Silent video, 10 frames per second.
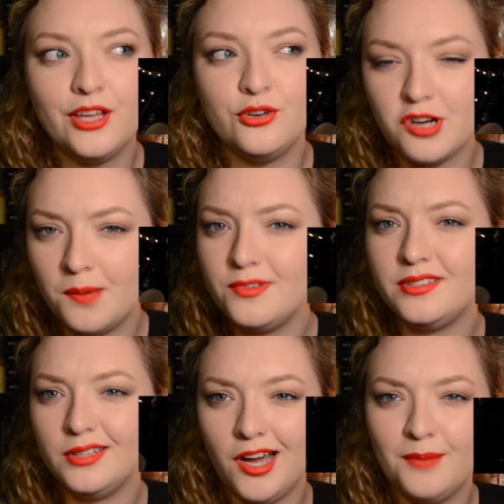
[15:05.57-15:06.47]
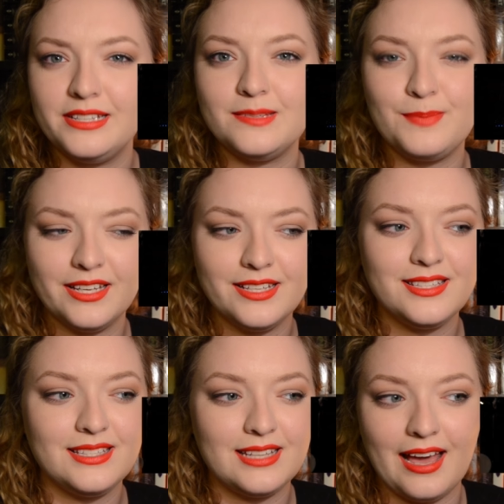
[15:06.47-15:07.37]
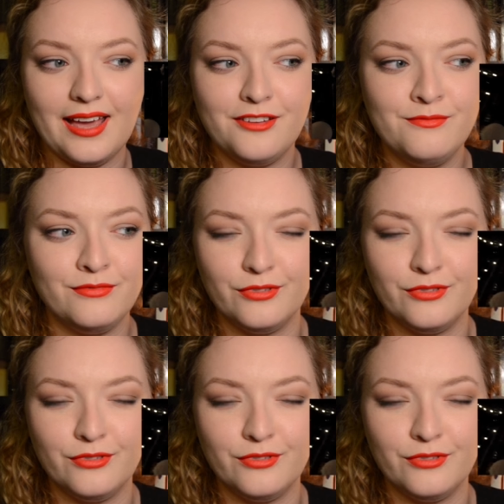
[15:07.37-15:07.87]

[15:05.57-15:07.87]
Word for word: drop those in the comments, because I'm